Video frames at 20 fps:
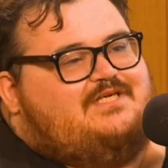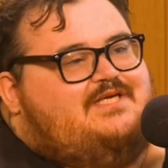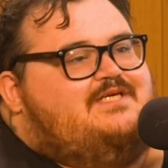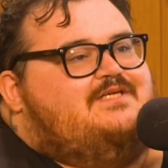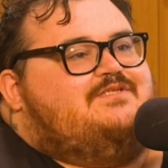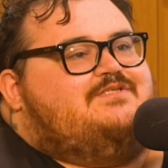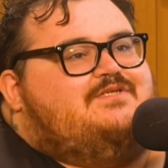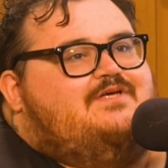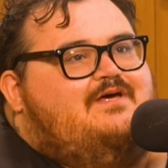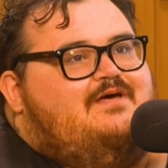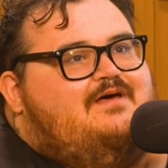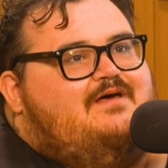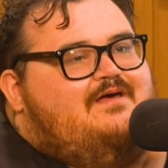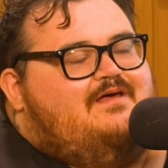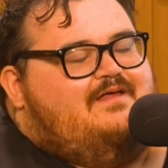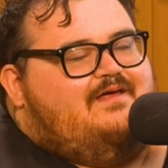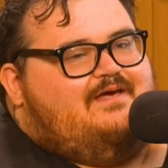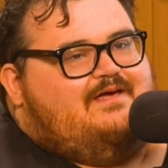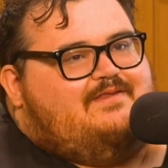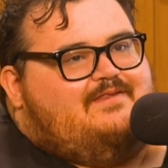sense.
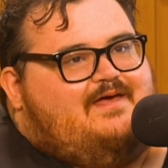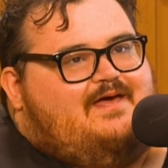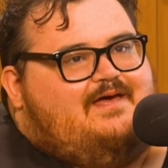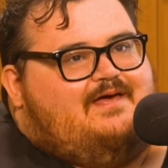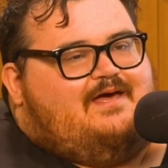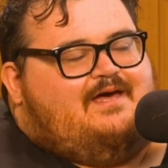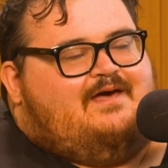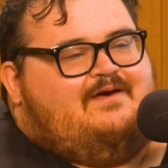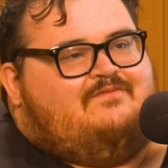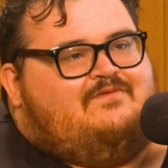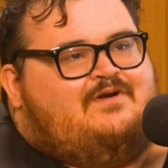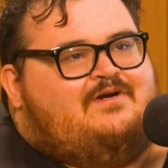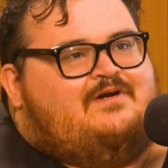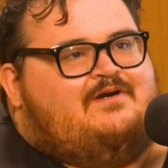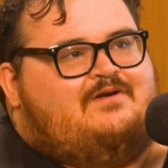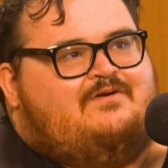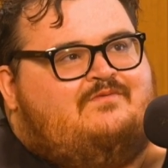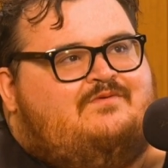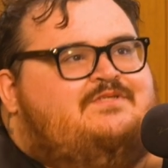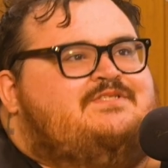I haven't
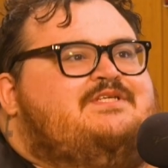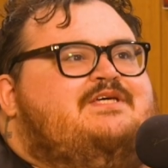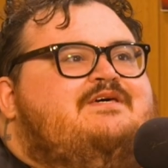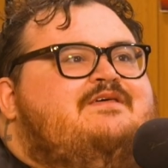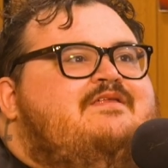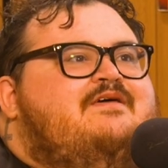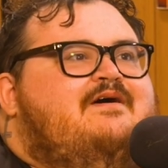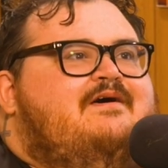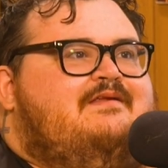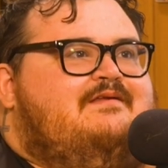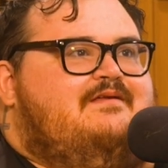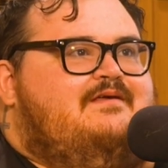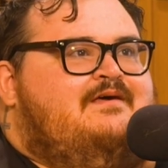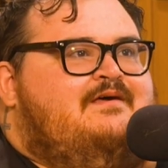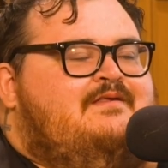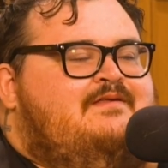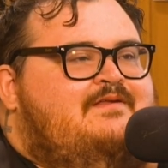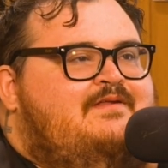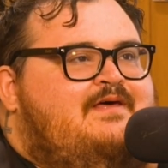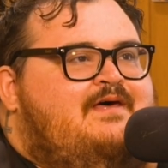heard anyone say that,
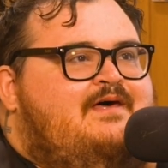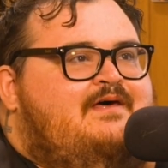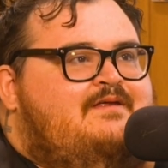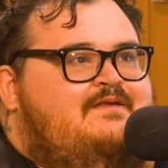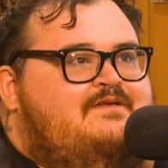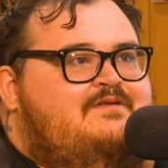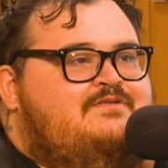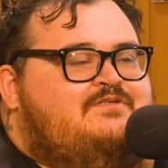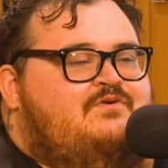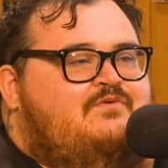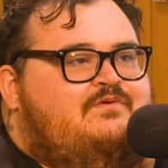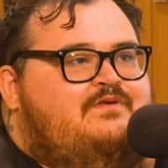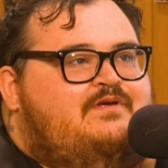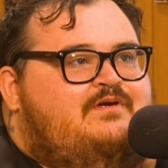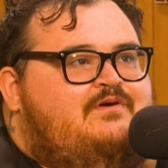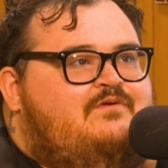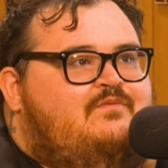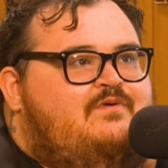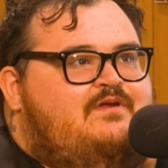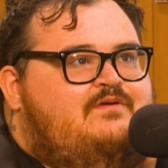and that is a really
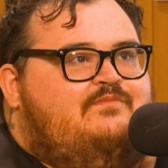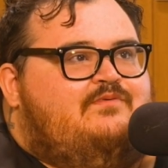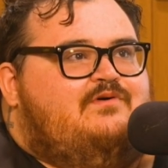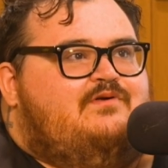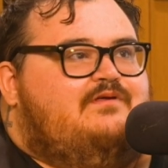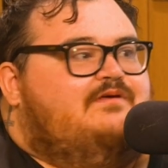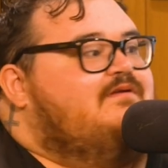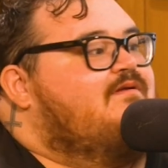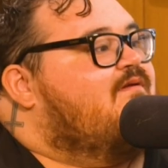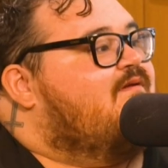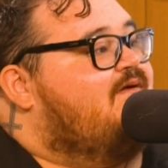good way to put it.